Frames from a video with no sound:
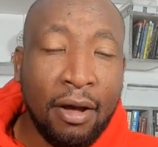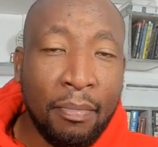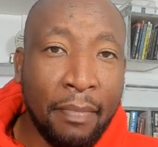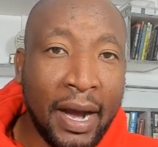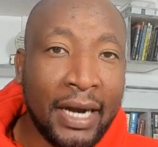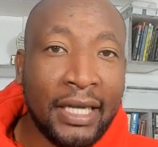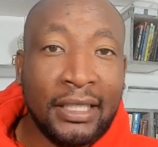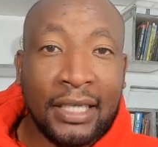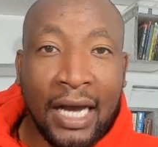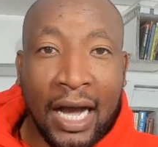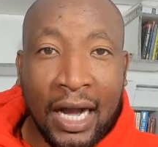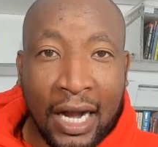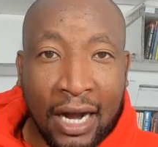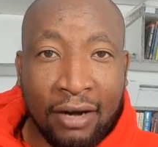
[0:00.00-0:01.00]
manager
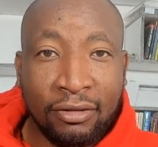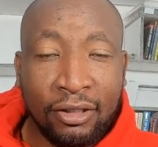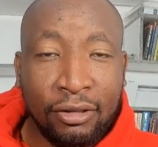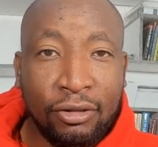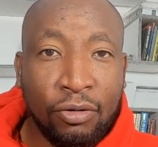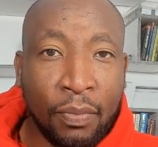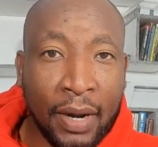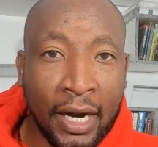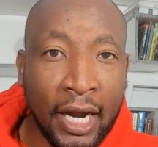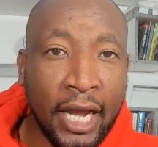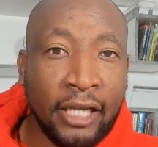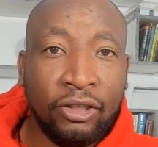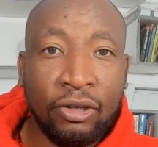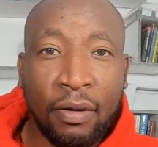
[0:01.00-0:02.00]
account to
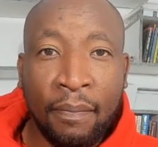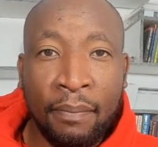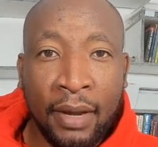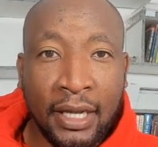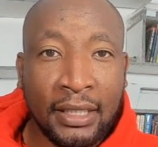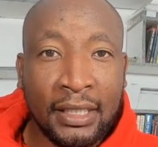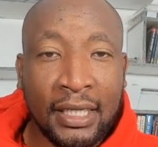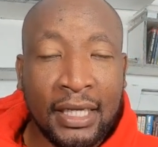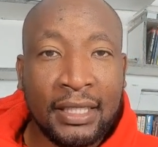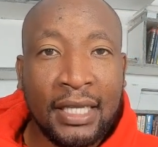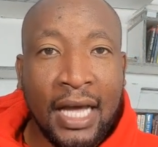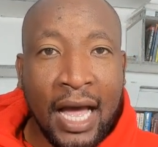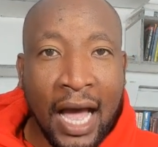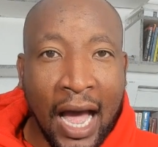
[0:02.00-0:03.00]
manage your business